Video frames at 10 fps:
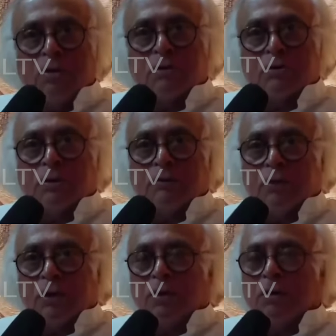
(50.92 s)
also, if
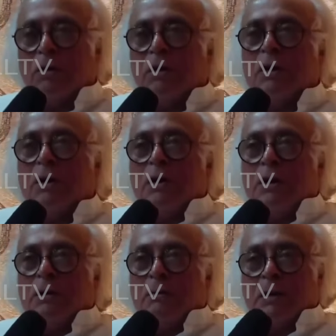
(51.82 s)
you recall,
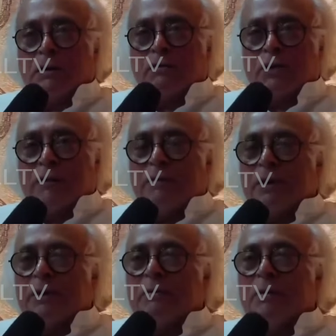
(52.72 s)
in the month of
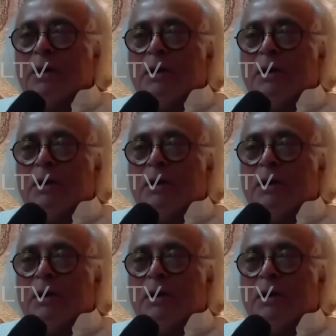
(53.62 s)
January.